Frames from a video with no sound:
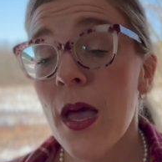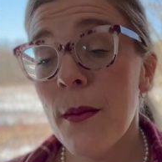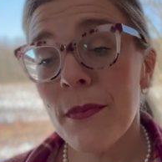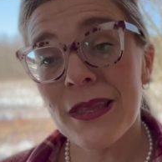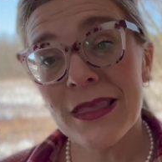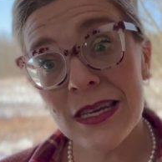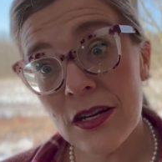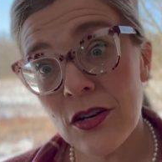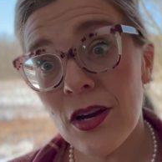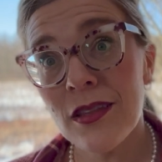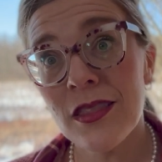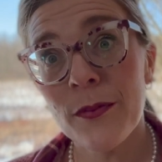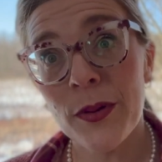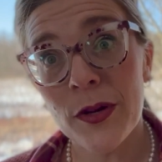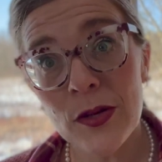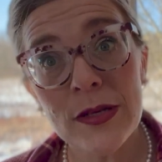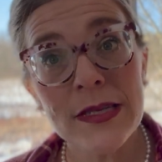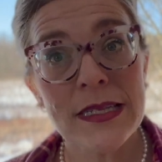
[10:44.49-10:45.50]
But they're on the
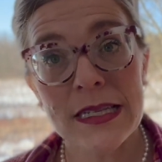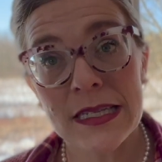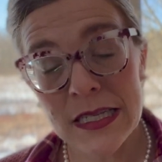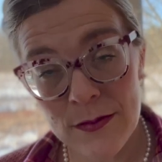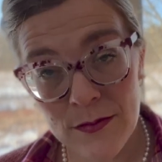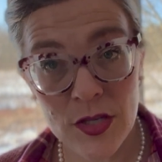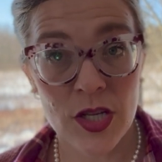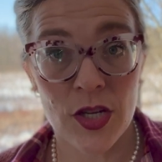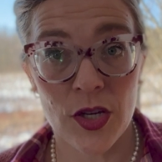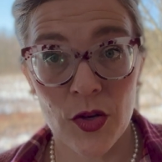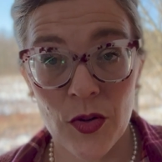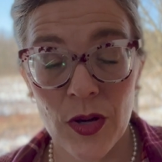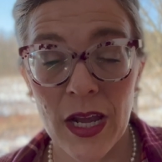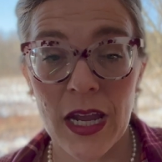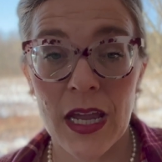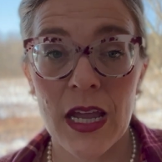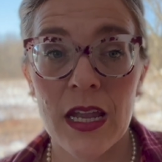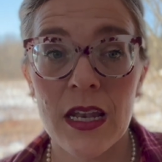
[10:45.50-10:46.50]
bowl system too
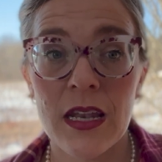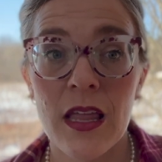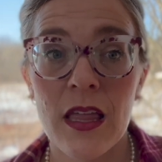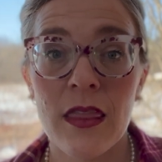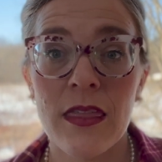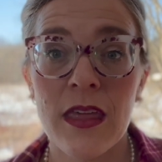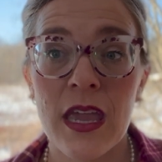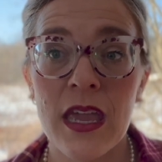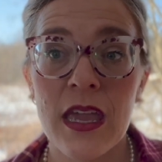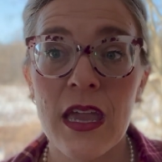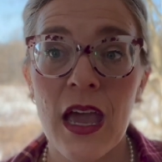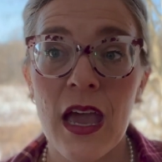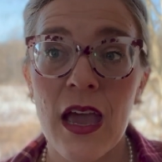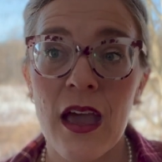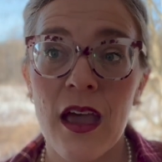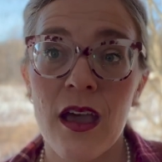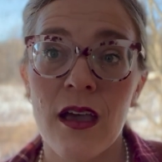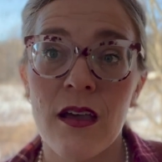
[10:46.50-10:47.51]
and they
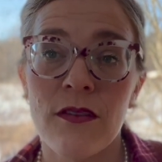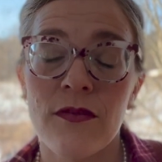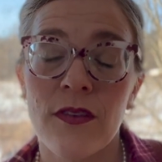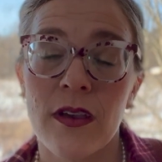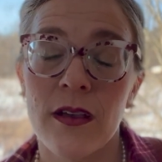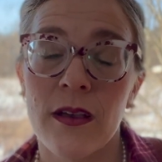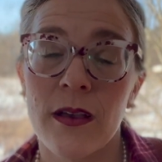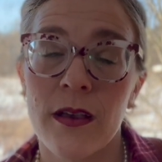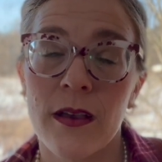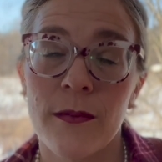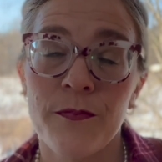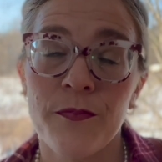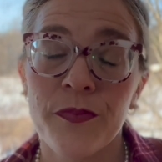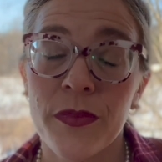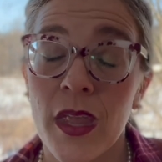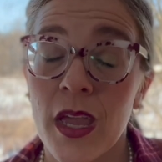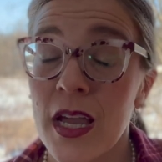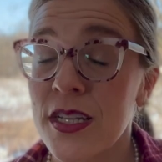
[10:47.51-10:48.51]
have um,